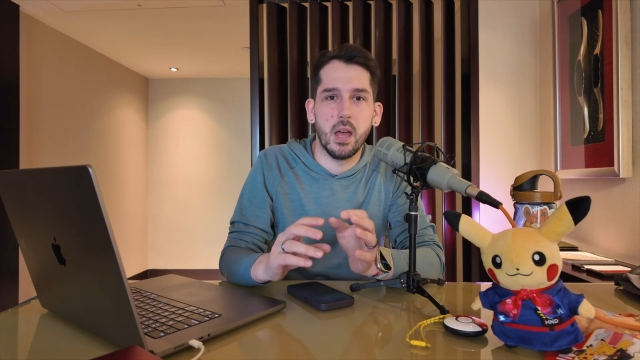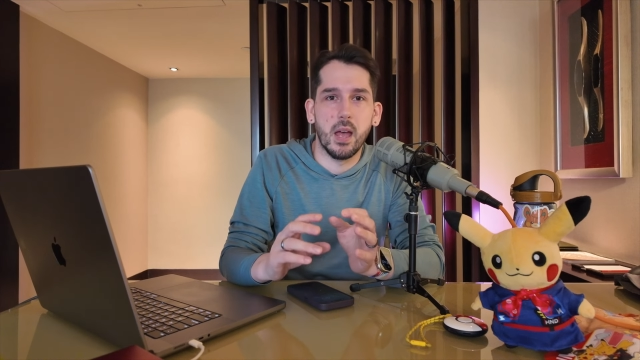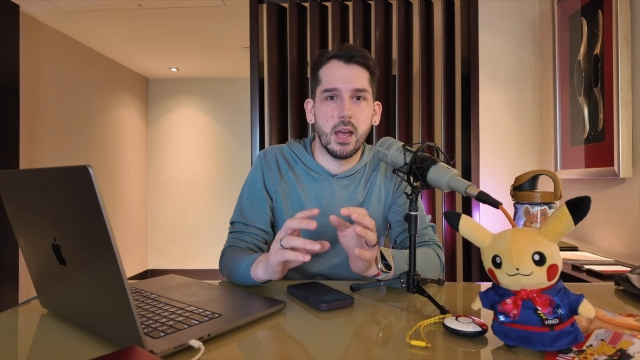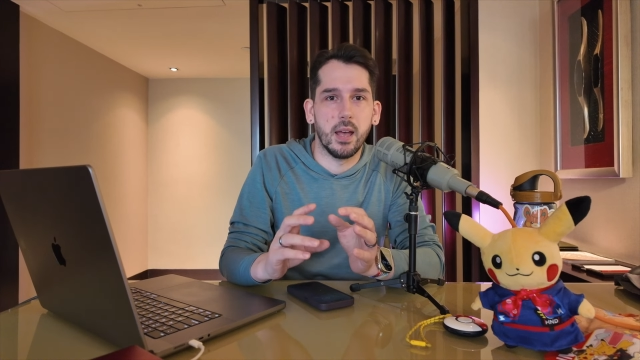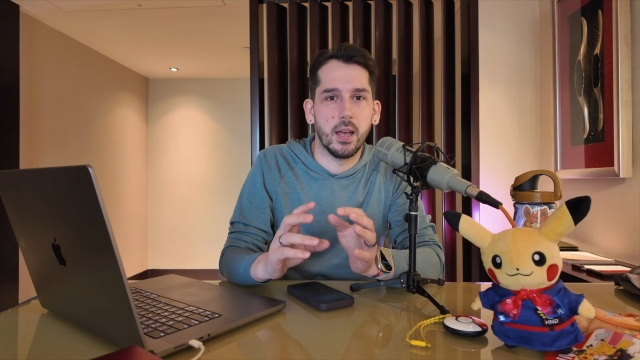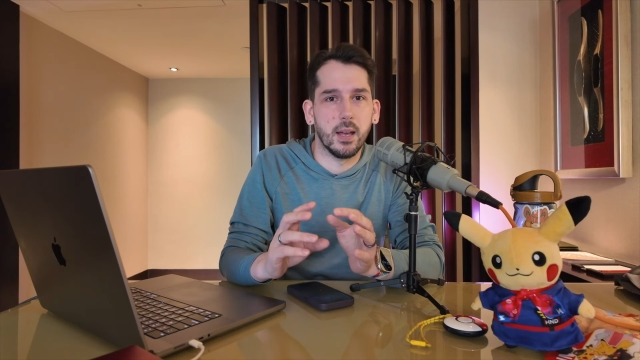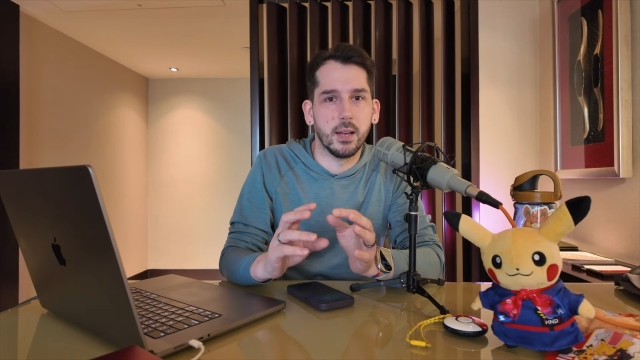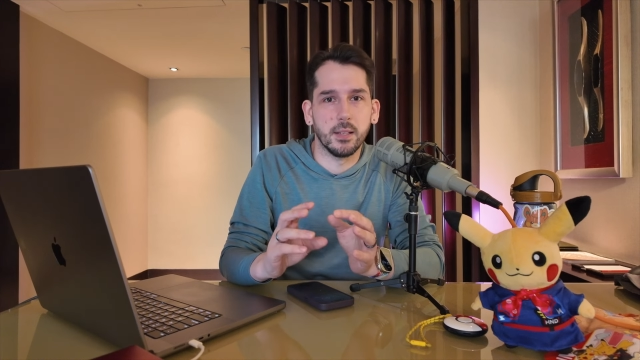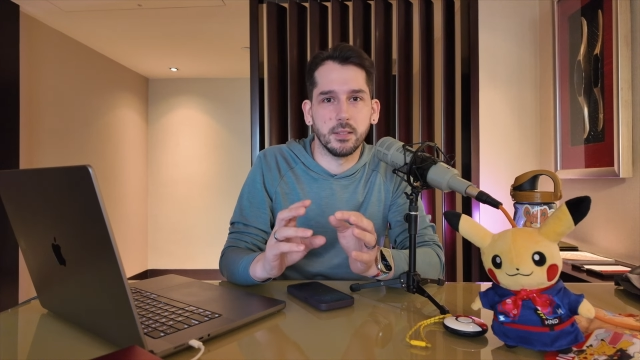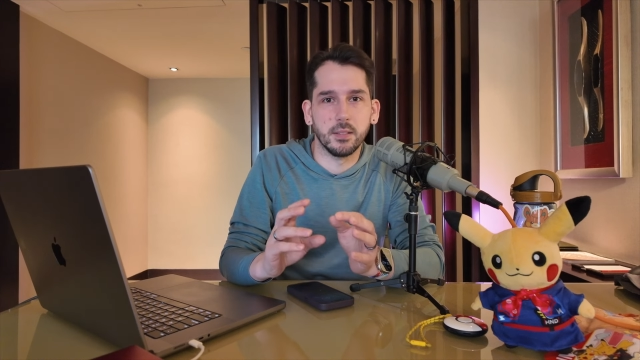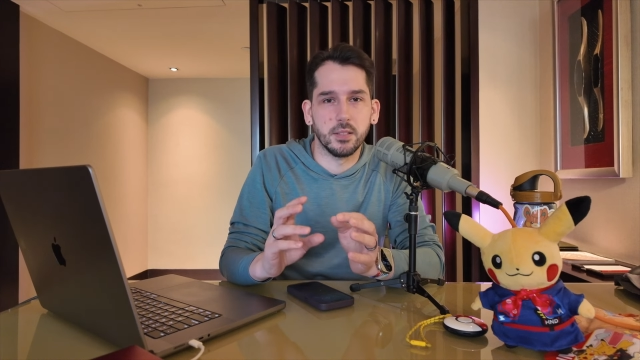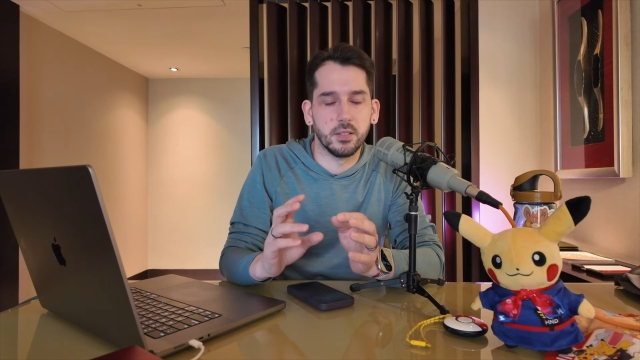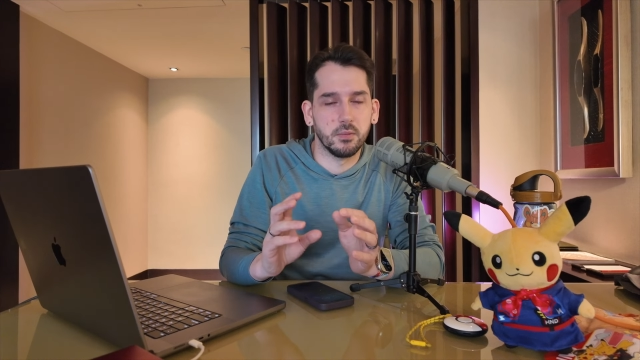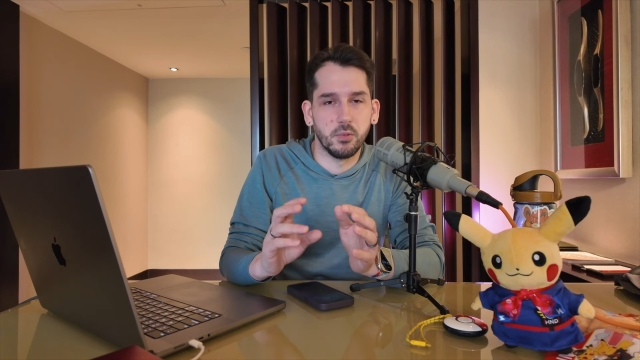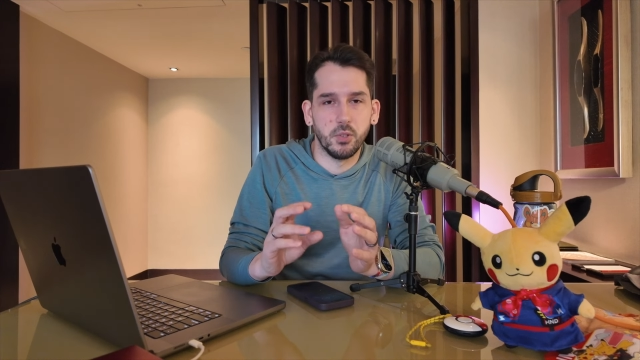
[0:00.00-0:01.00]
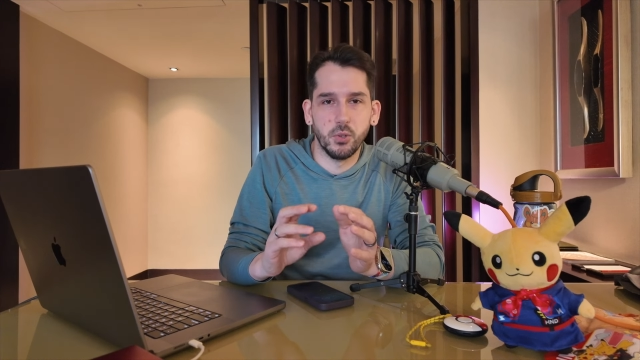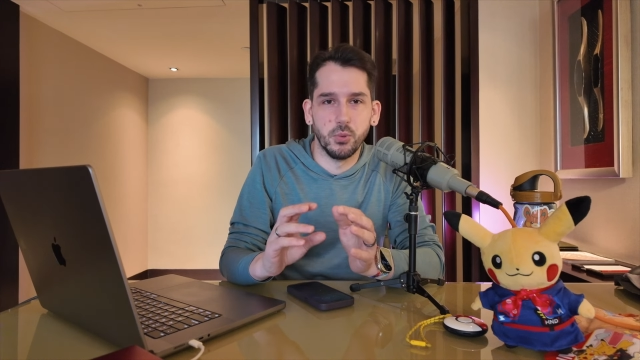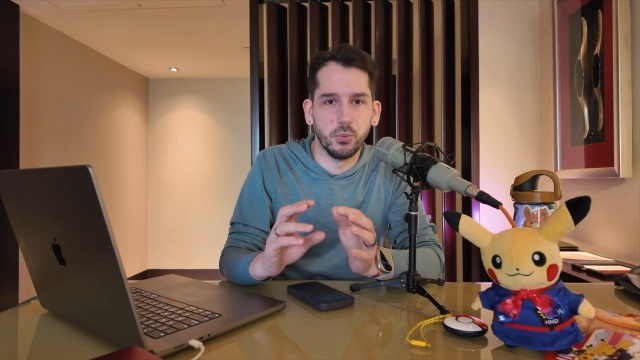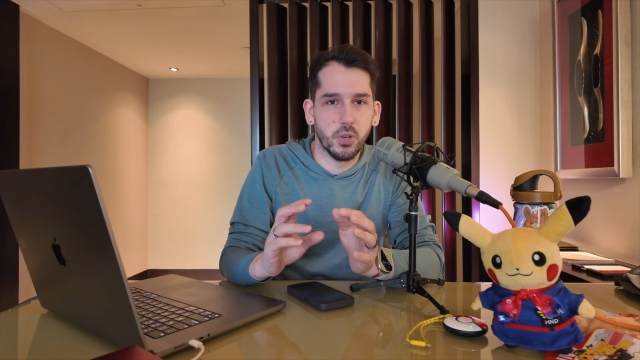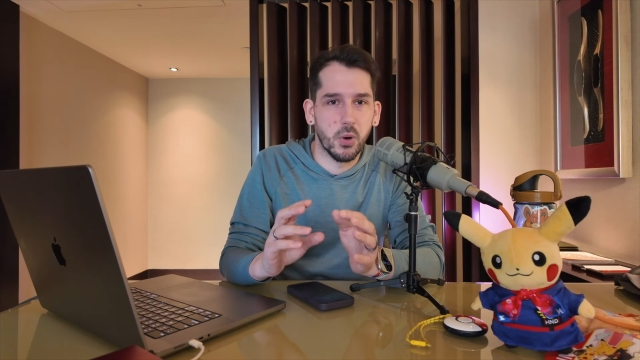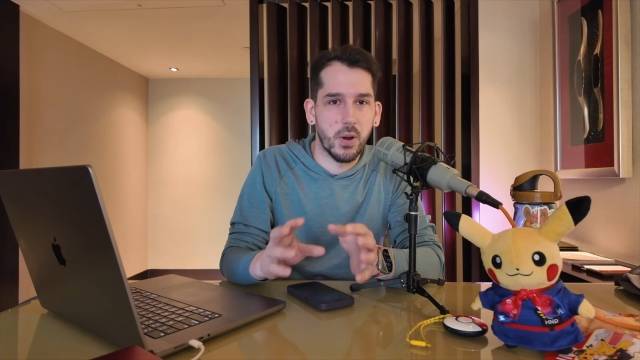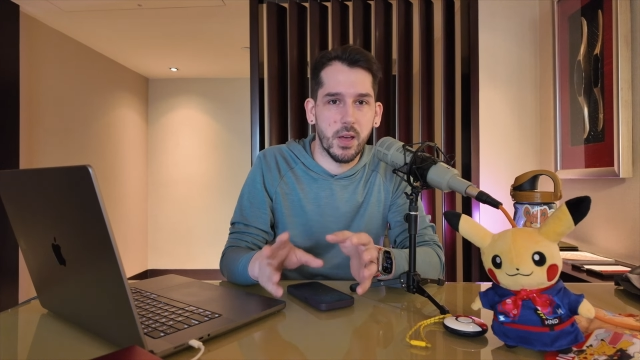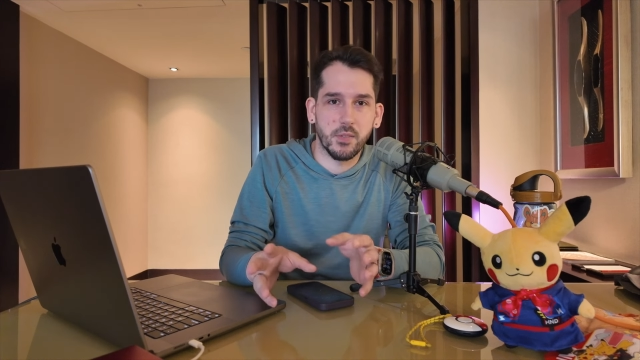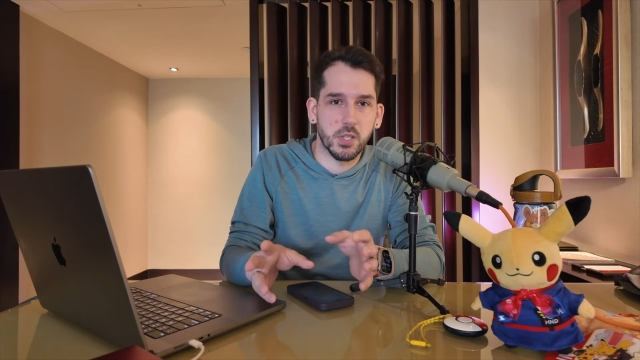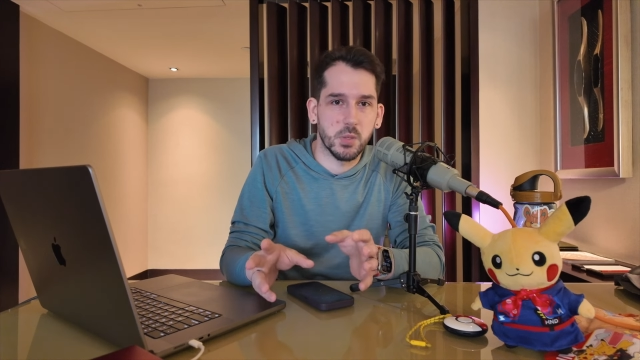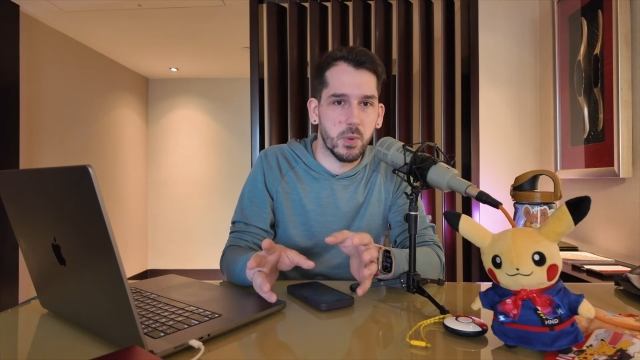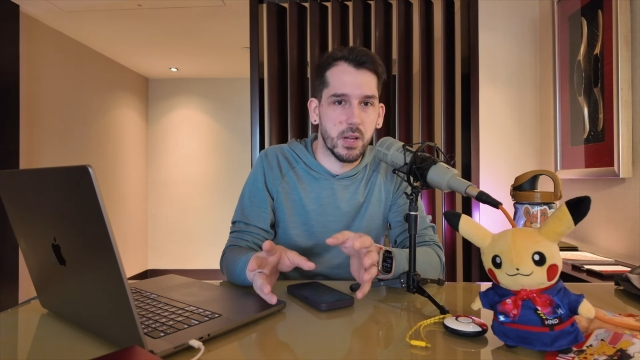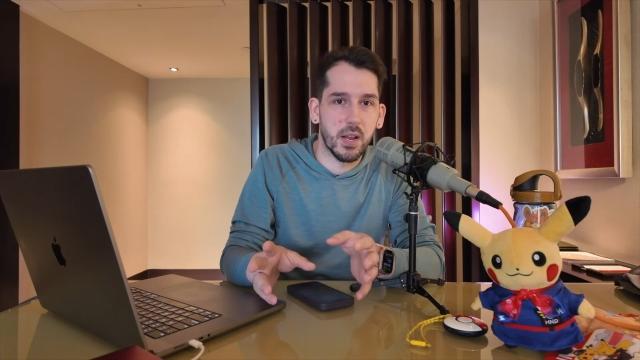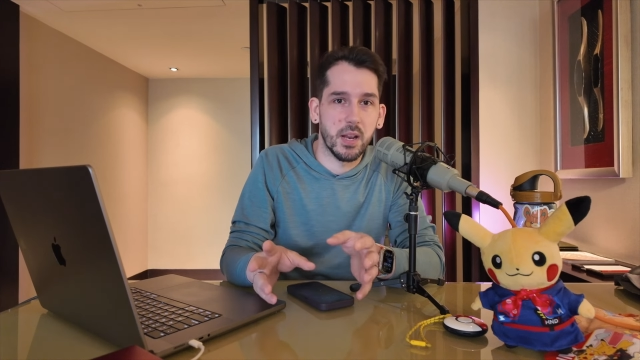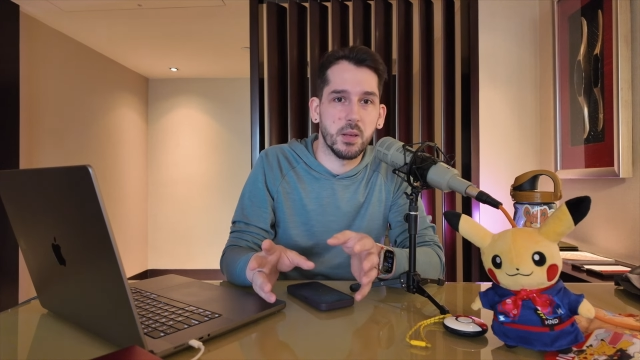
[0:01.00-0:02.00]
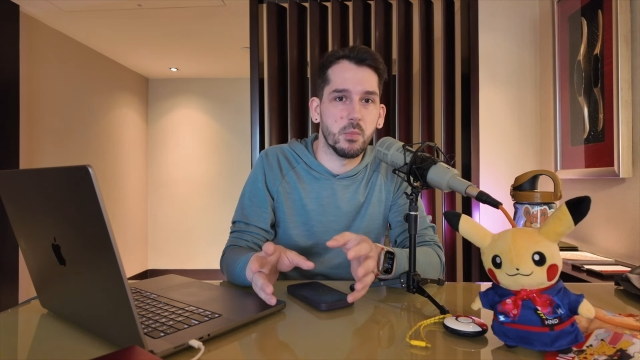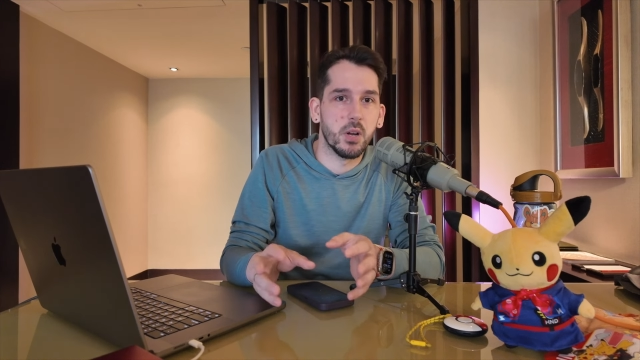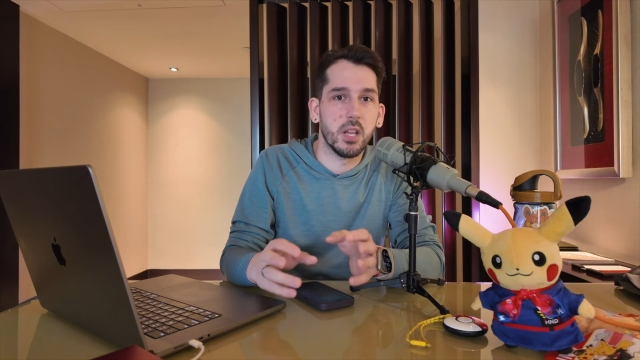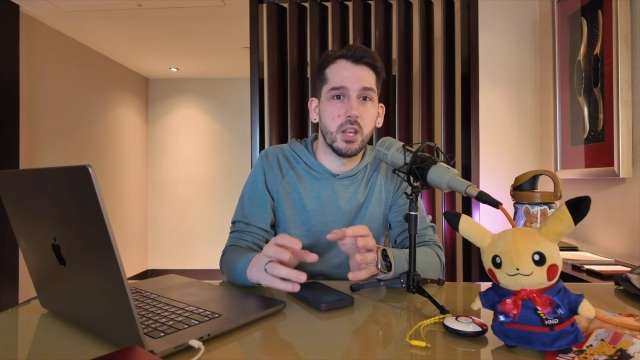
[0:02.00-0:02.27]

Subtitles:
and you don't have to spend any money.